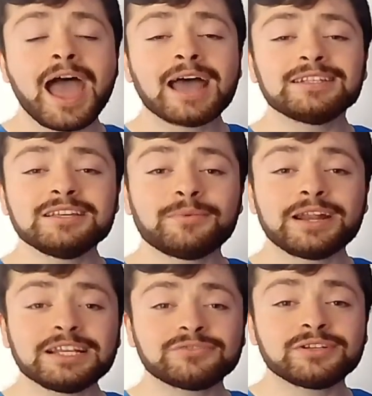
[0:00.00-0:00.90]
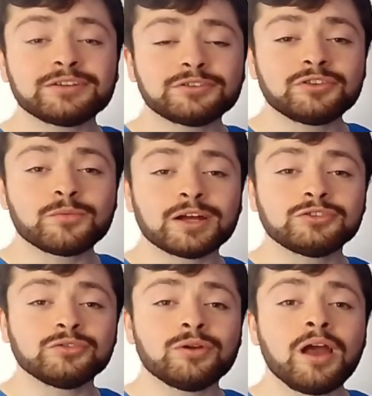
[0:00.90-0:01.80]
And see you in my next video soon, where I
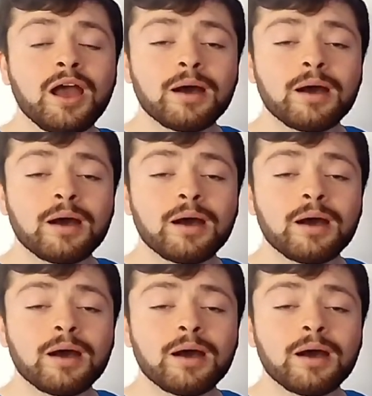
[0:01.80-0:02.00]
do